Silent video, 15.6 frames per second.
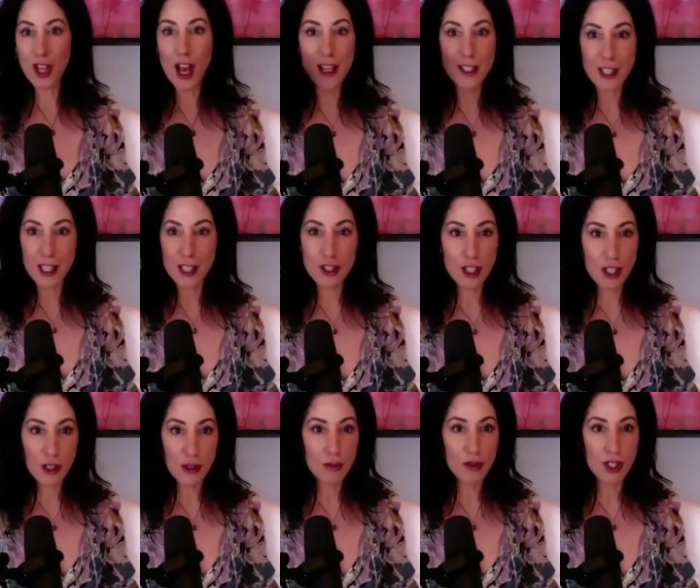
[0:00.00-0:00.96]
causes
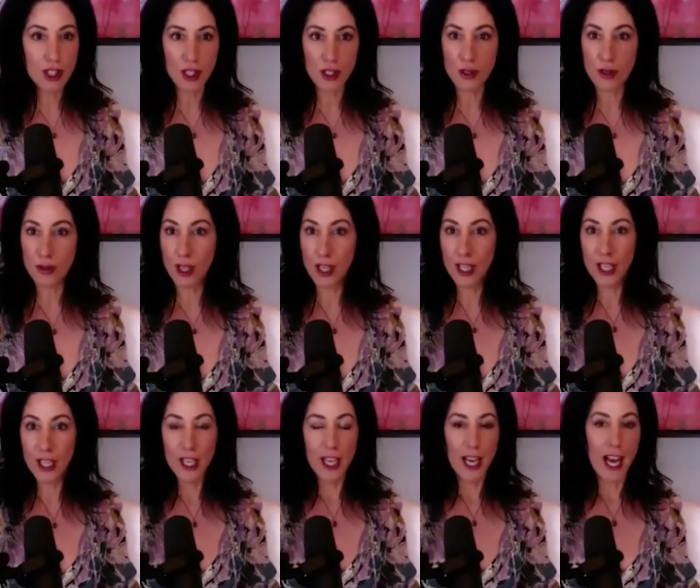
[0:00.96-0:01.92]
you to
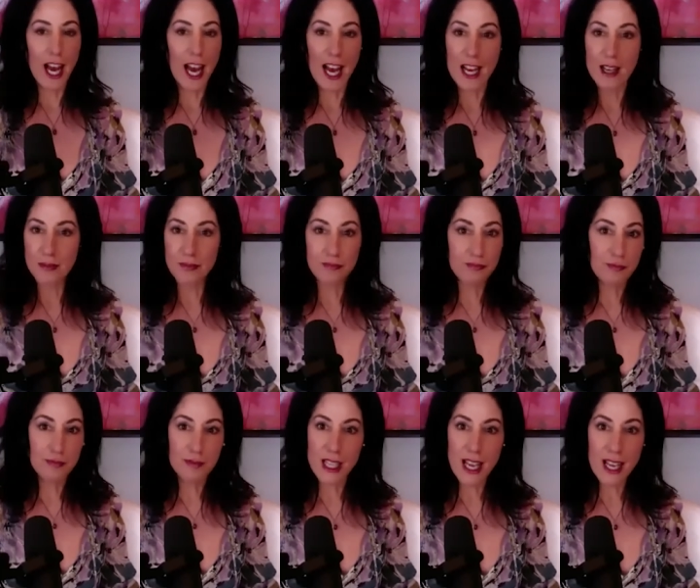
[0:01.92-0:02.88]
um,
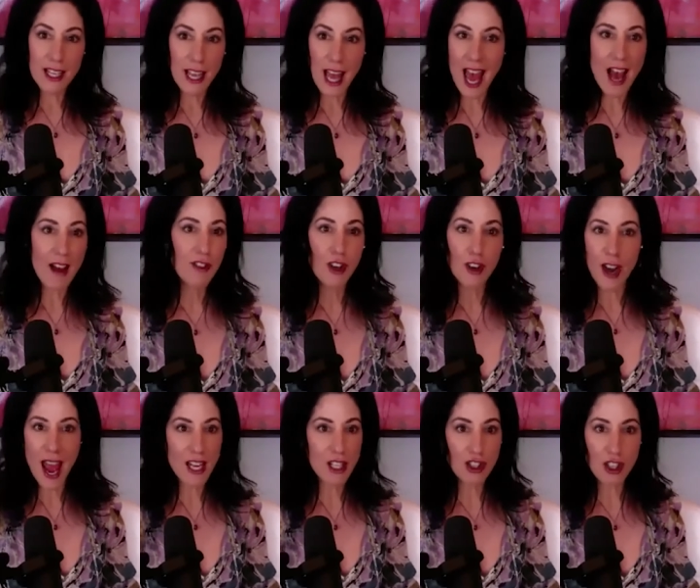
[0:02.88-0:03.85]
have your
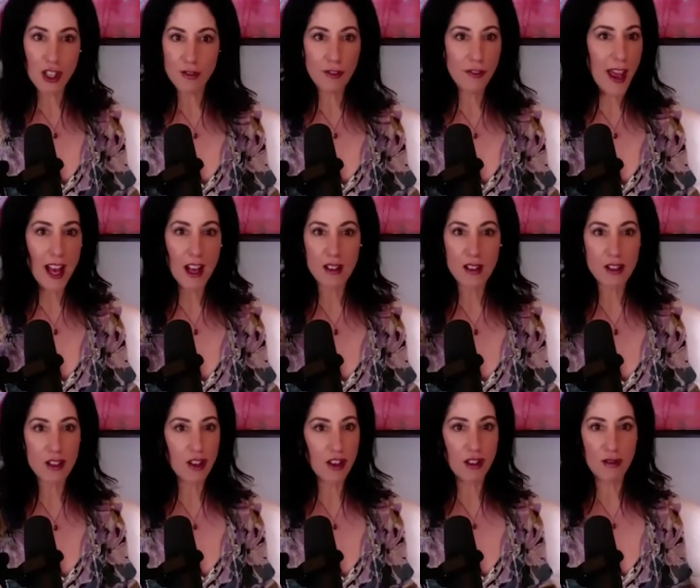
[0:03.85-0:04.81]
engine fail,
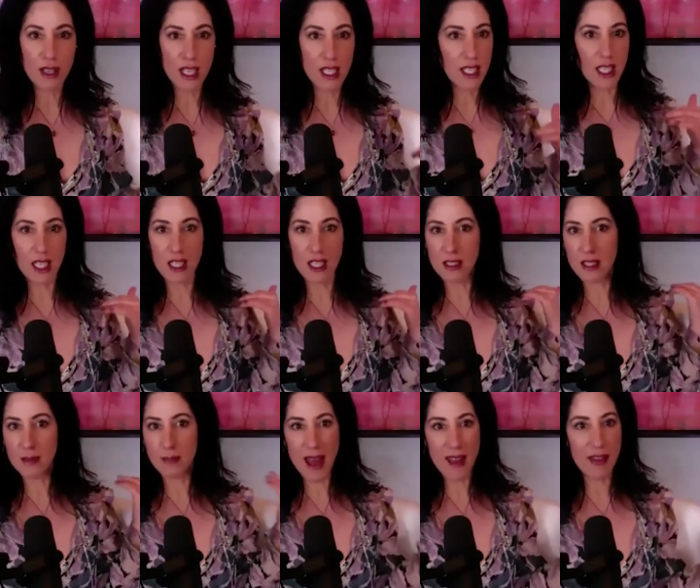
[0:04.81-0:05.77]
so you need to
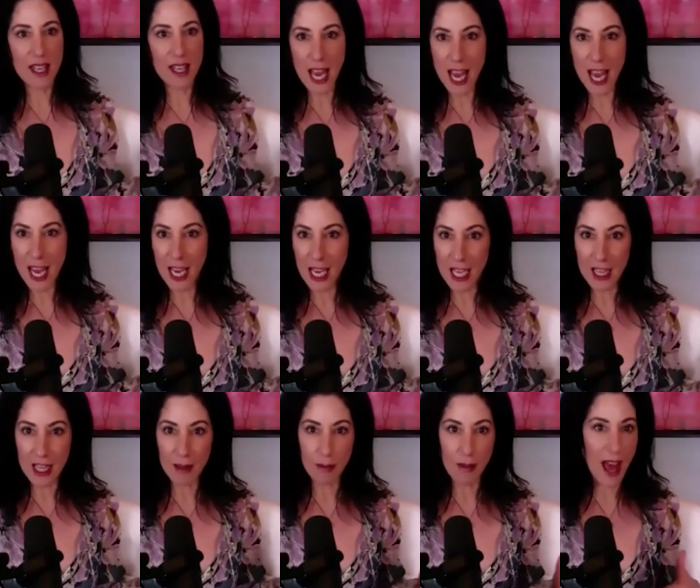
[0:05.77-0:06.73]
spend the day
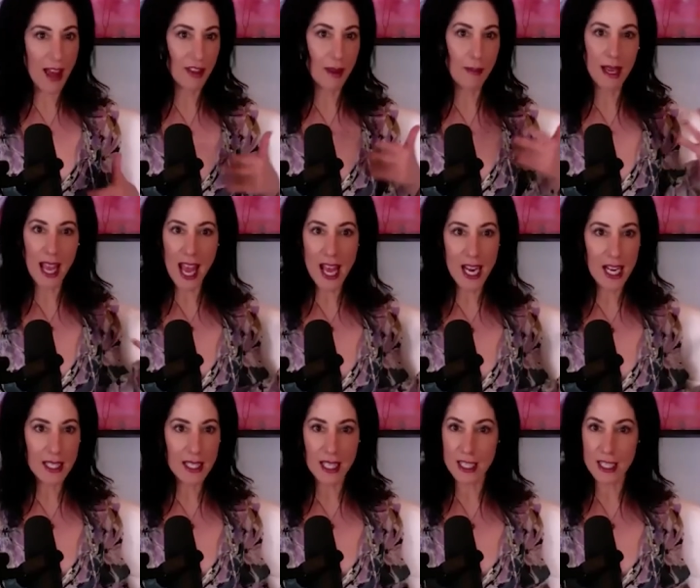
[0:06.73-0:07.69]
in the at the
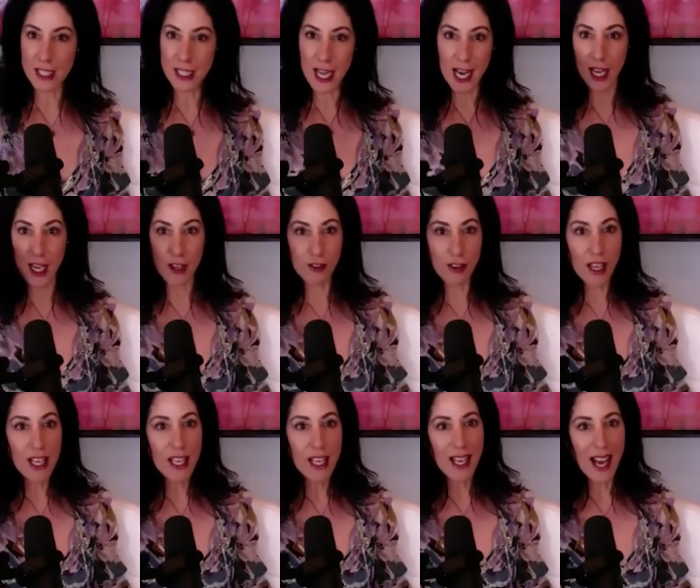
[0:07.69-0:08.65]
mechanics instead of
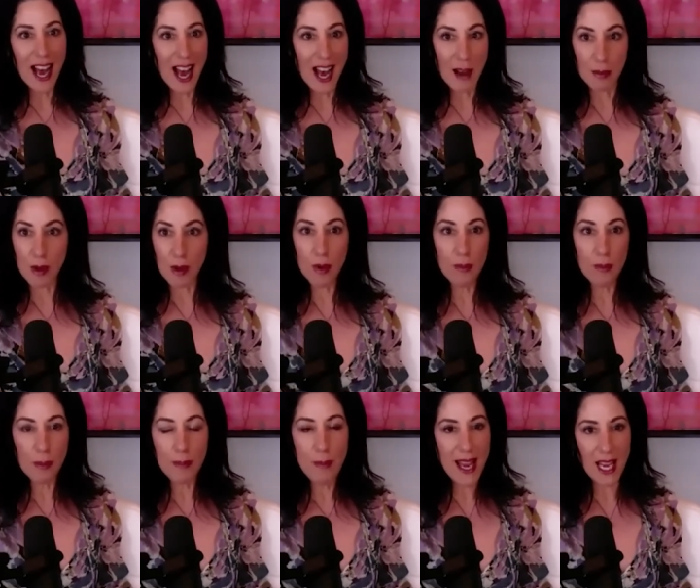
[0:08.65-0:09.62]
um,
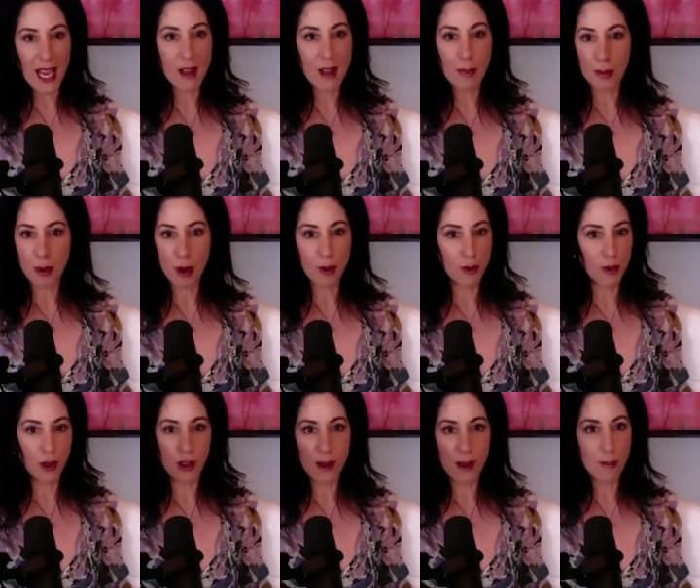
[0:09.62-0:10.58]
making the
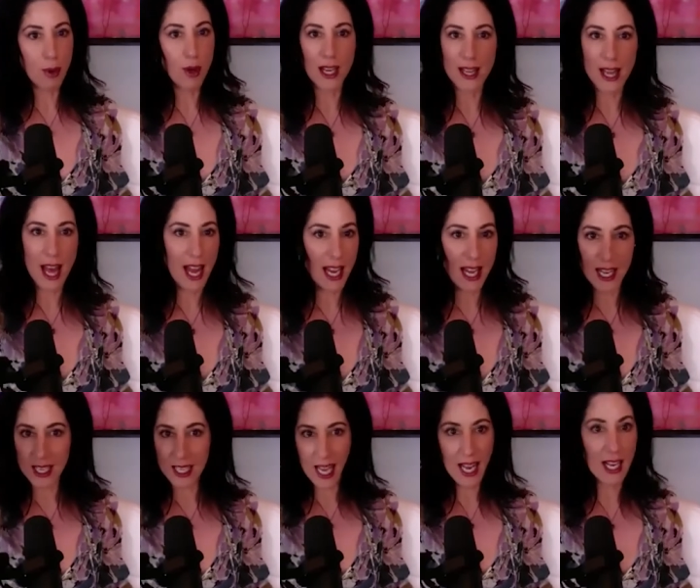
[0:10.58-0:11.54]
proposal and putting that in
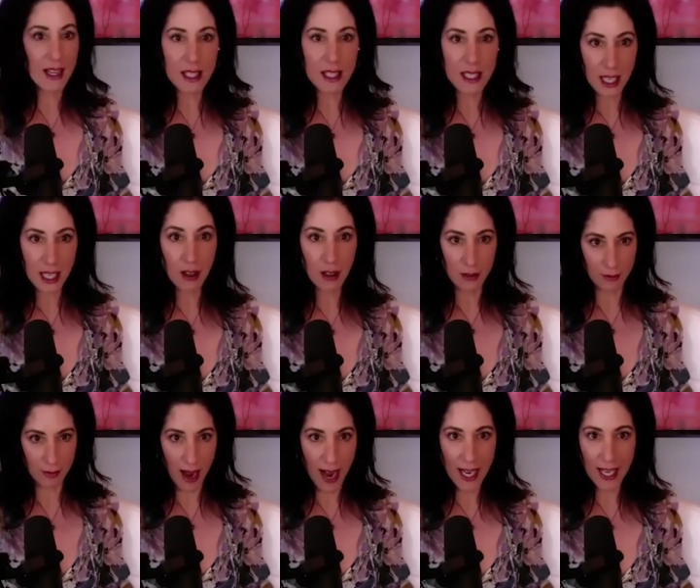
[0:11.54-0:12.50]
and getting the deal,
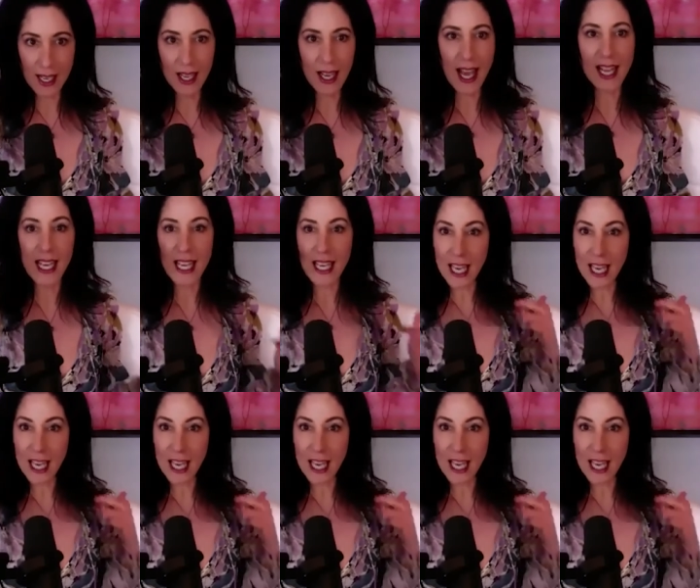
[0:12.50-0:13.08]
right? It